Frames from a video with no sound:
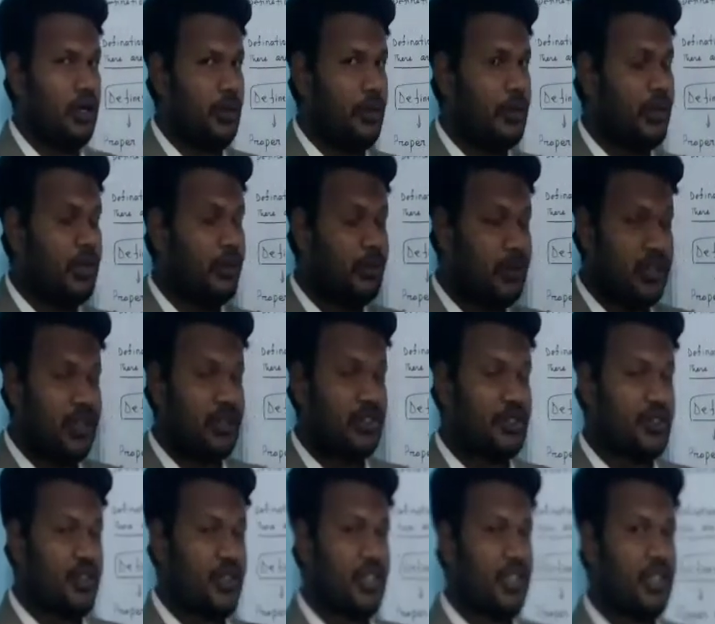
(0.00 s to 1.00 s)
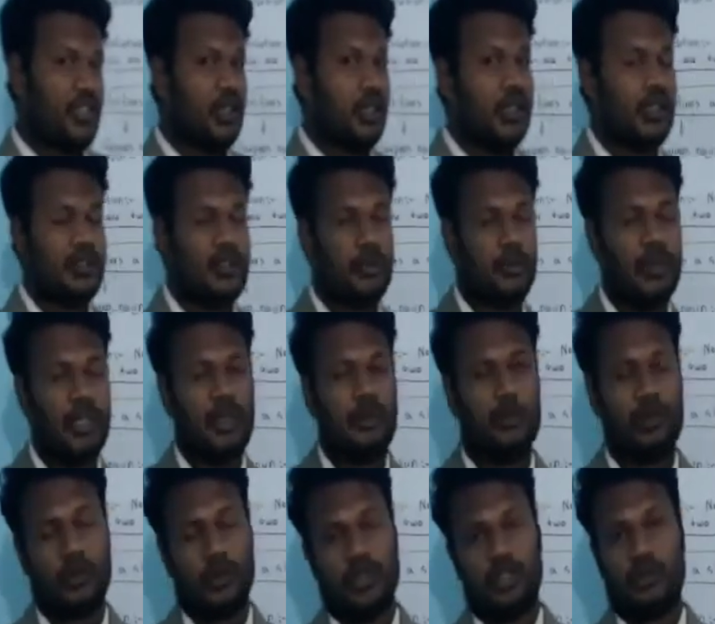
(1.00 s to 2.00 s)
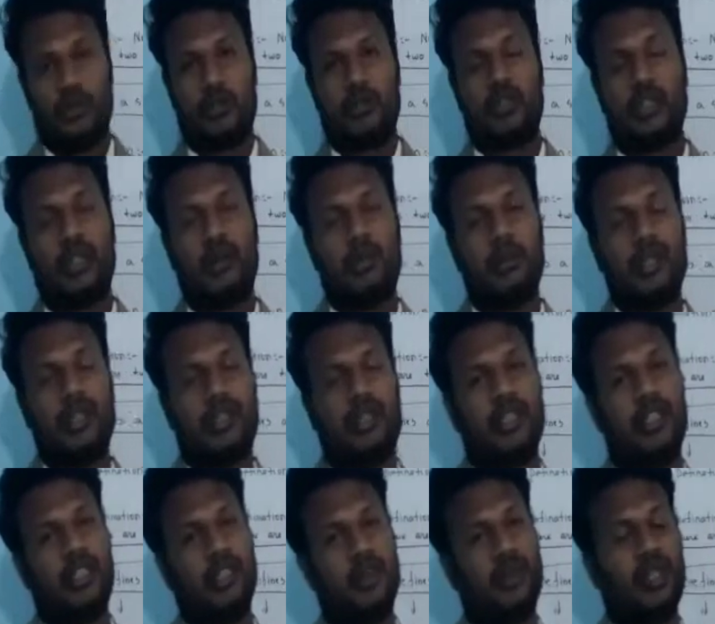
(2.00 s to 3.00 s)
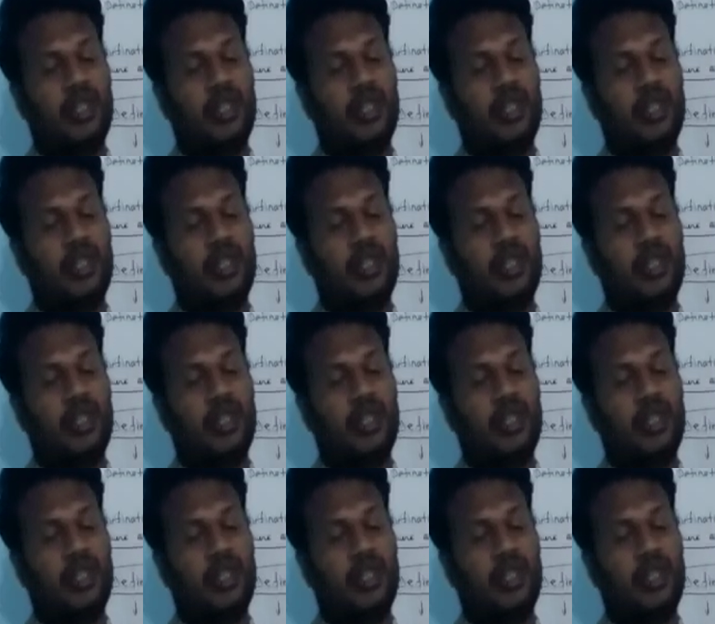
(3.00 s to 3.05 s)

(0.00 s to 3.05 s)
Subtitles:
You can measure it. Sometimes when you're traveling, then